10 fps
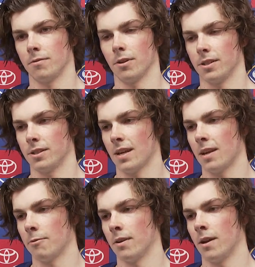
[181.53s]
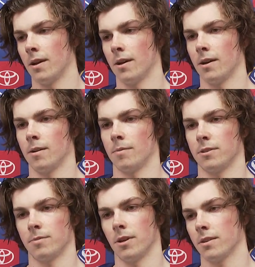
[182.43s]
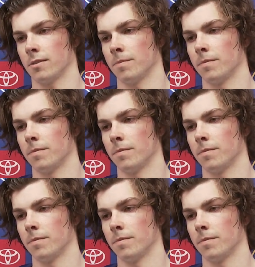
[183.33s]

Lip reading: really just anyone has been awesome.